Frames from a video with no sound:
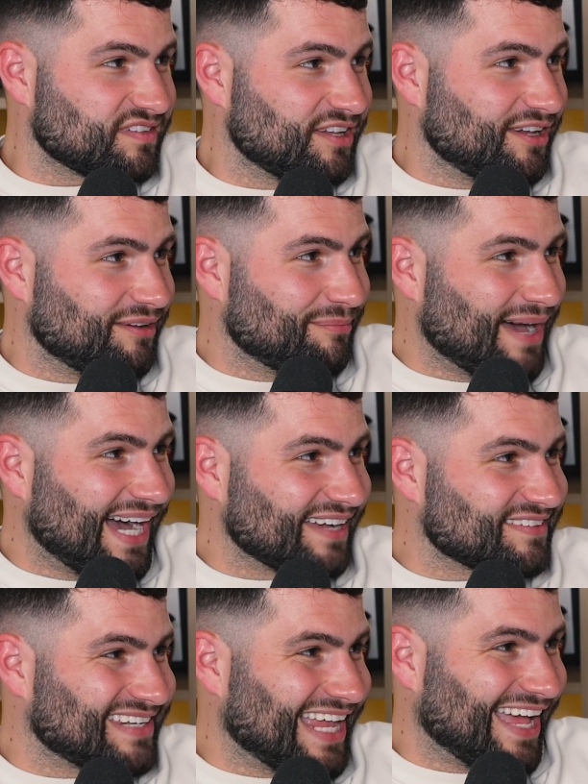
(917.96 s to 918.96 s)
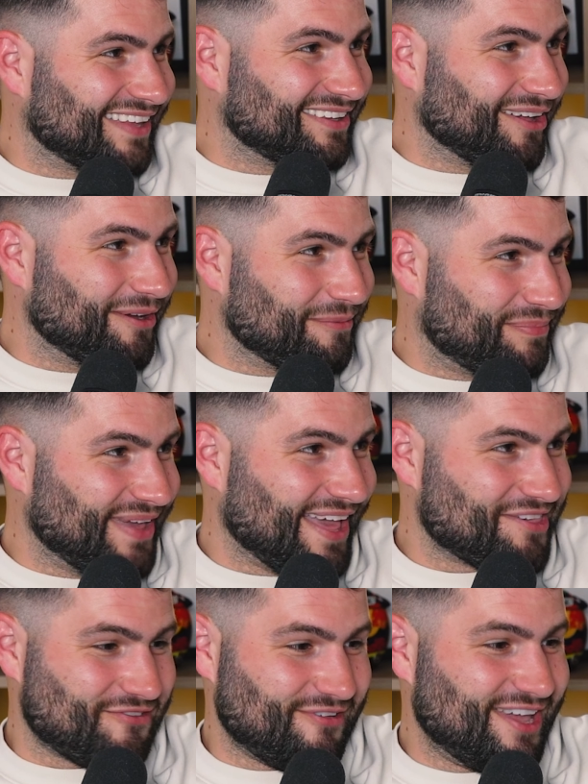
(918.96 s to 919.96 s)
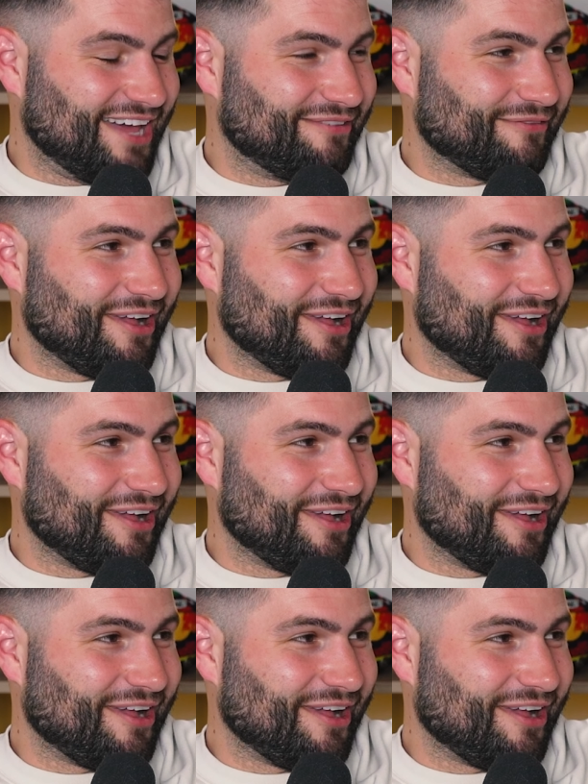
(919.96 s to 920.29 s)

It's on. Max, Lando, Piastri and